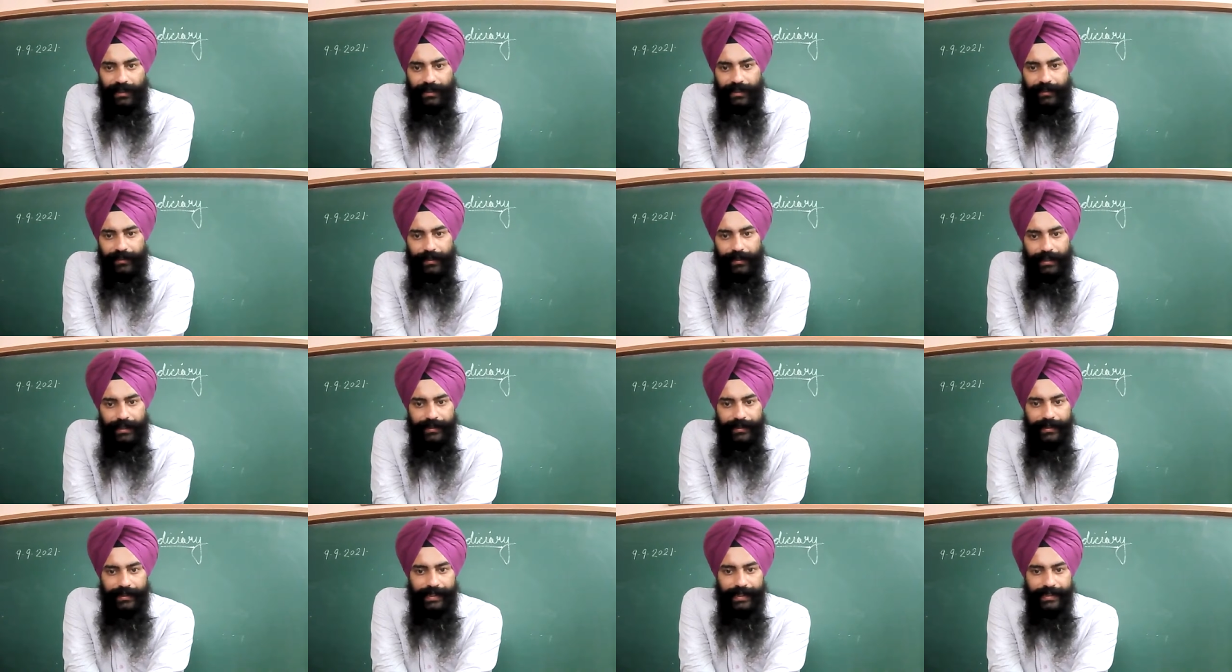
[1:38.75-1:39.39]

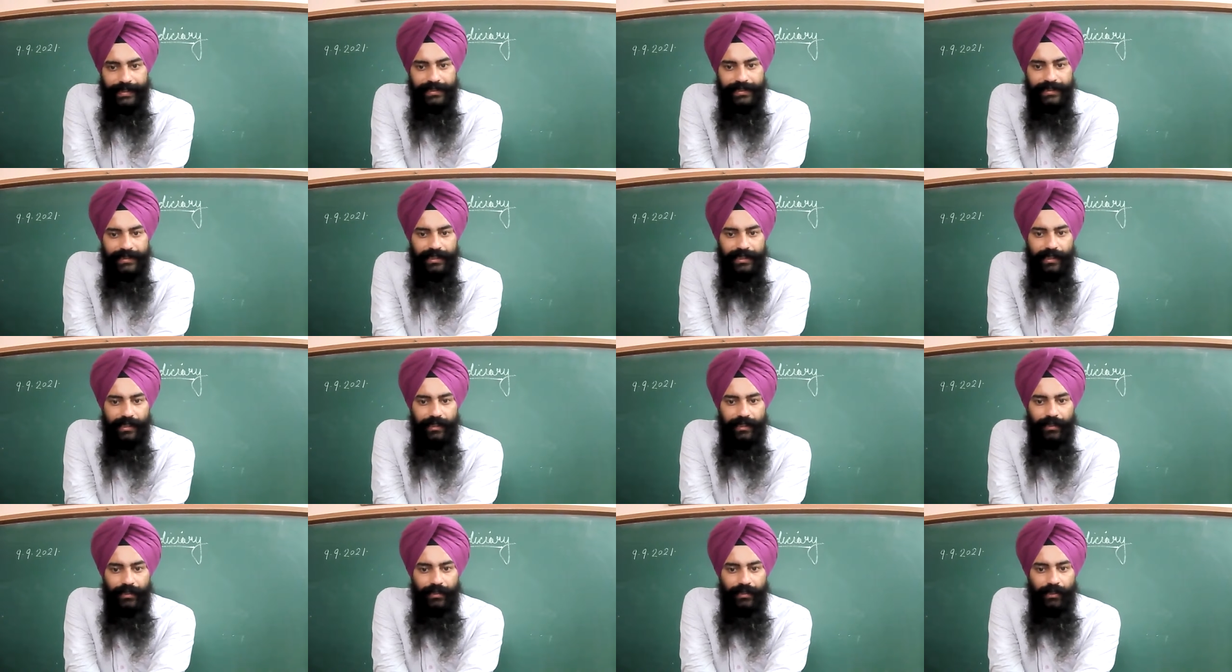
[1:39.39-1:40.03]
Next,
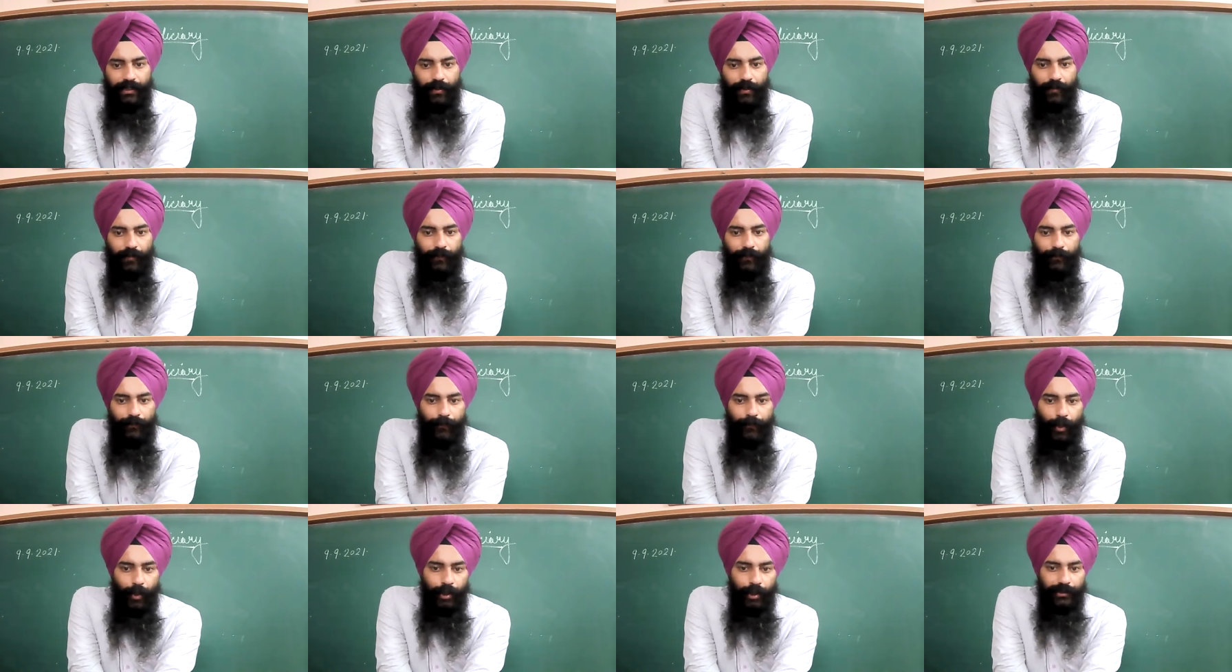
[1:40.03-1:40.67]

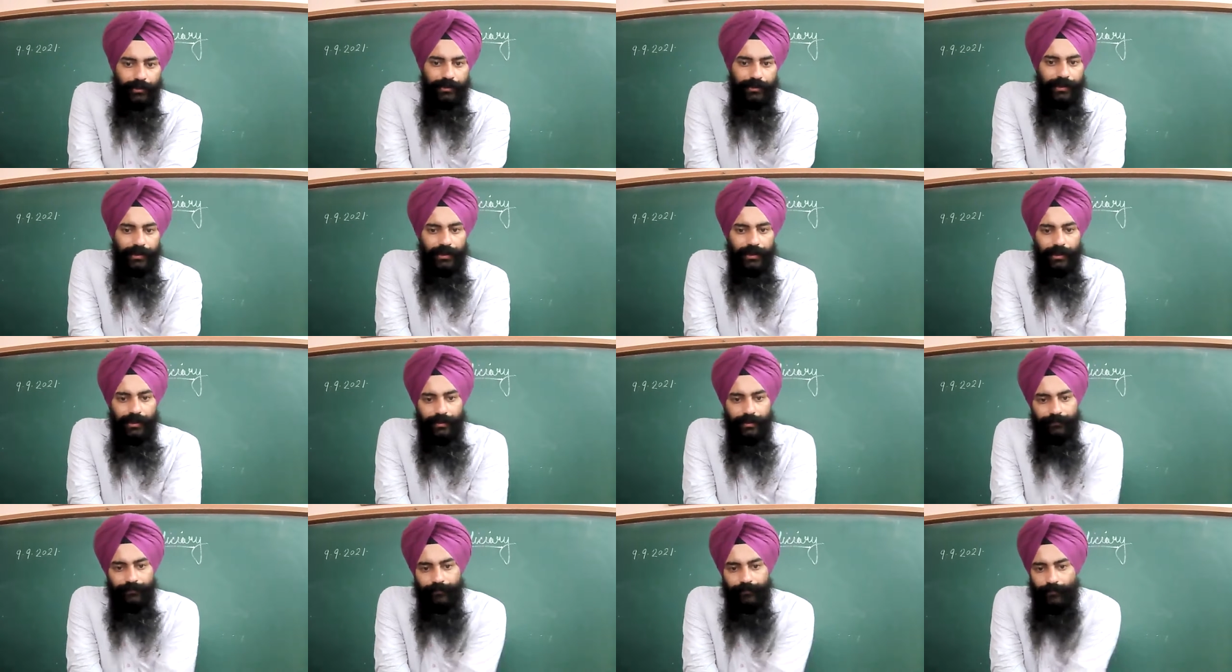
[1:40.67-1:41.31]
fourth
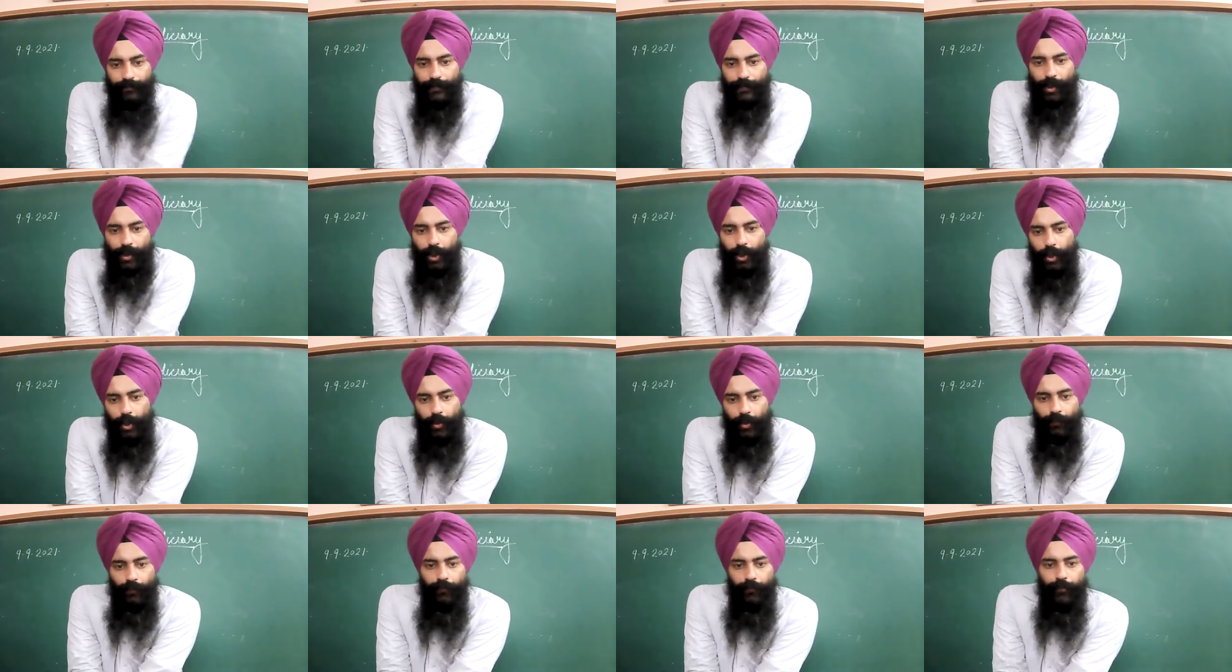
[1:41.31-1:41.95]

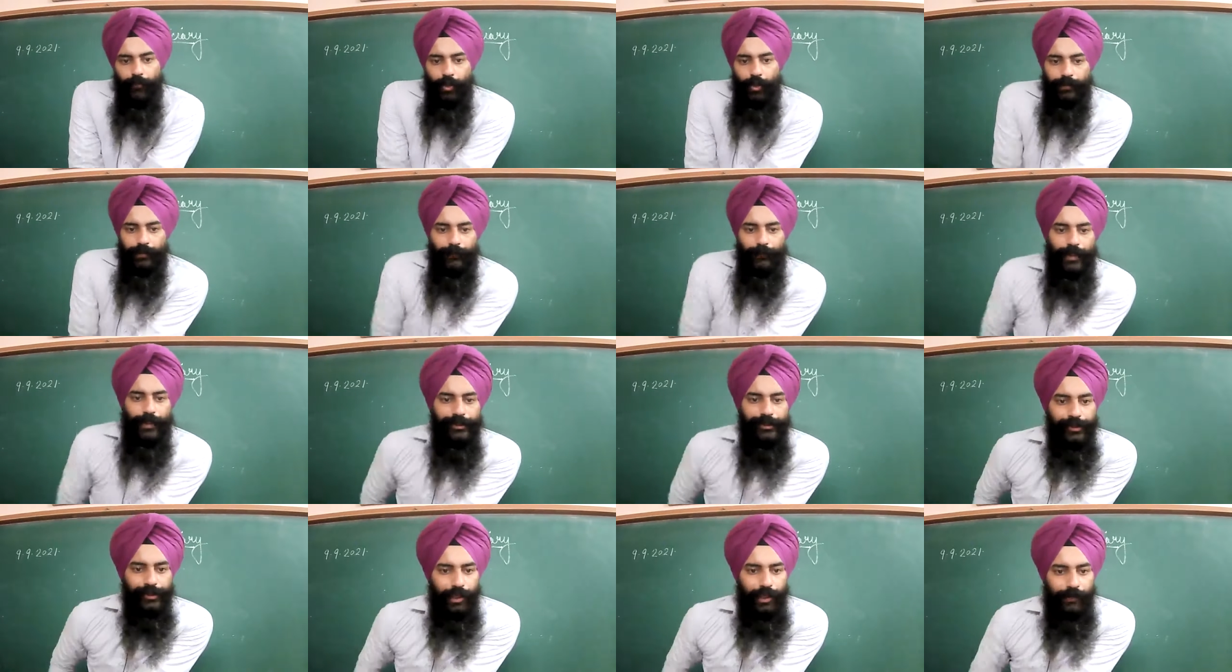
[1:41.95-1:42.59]

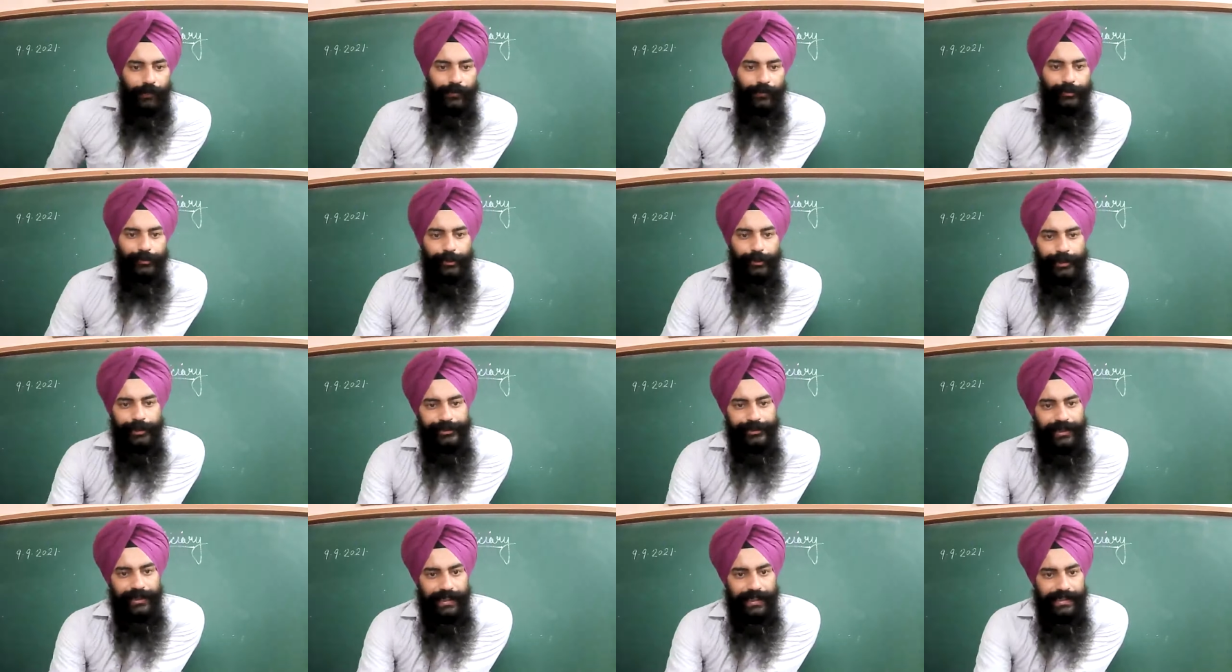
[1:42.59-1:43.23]
function of the
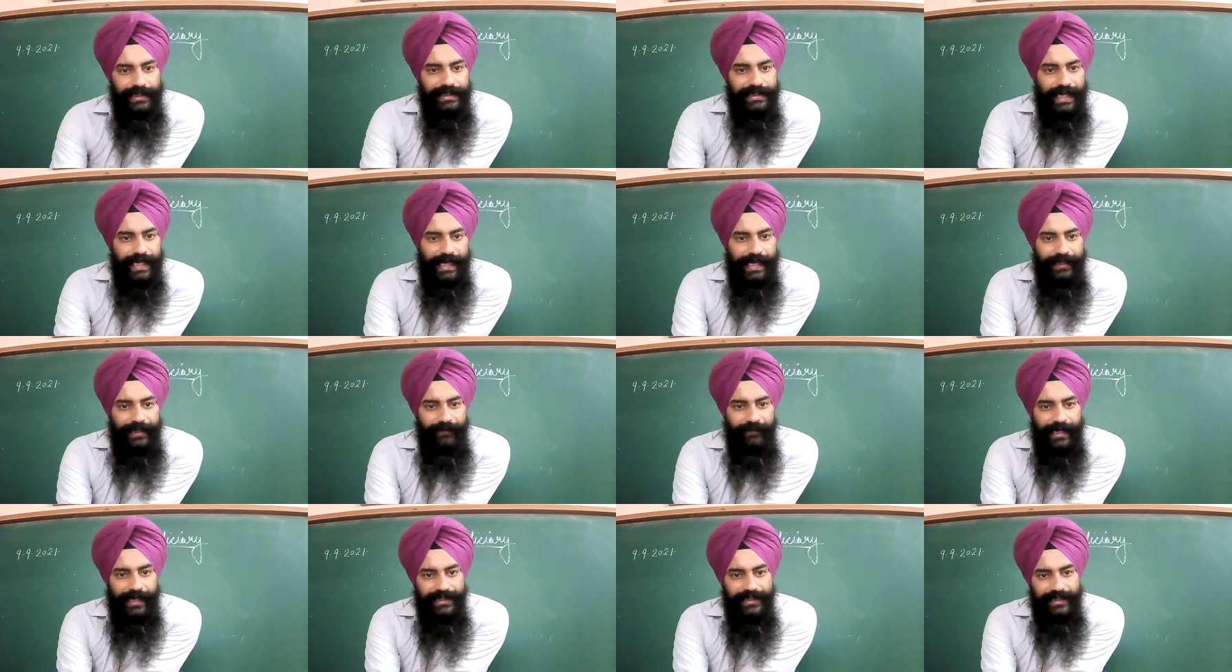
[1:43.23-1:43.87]
judiciary is the
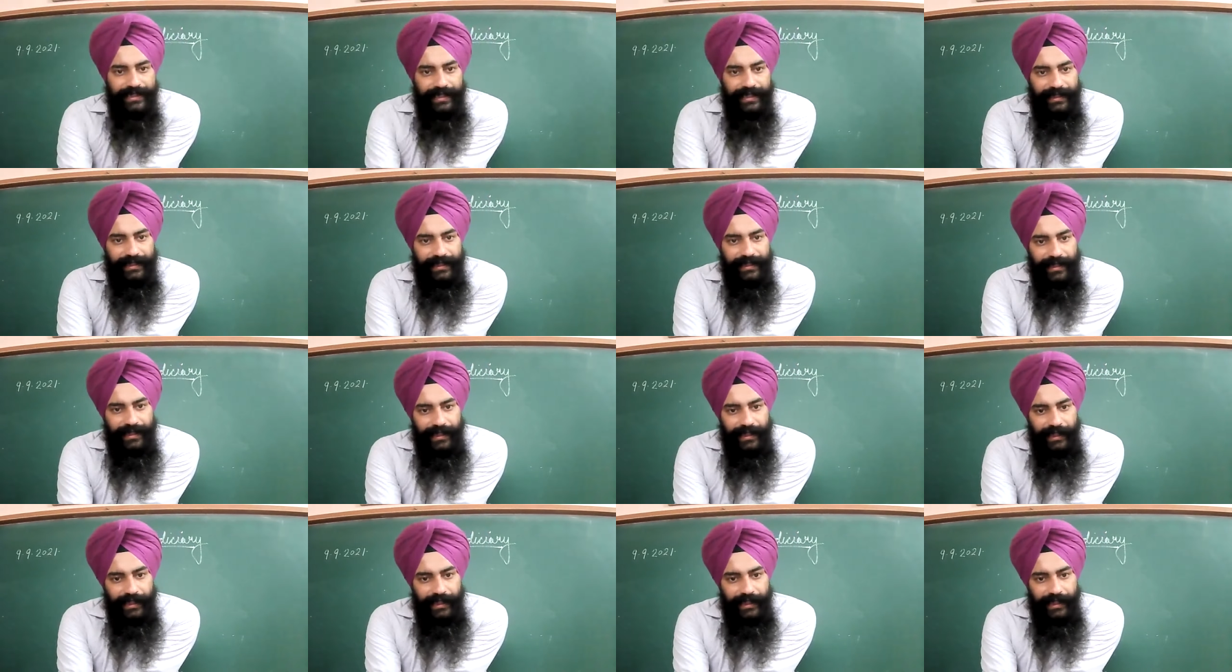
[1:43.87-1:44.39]
advisory.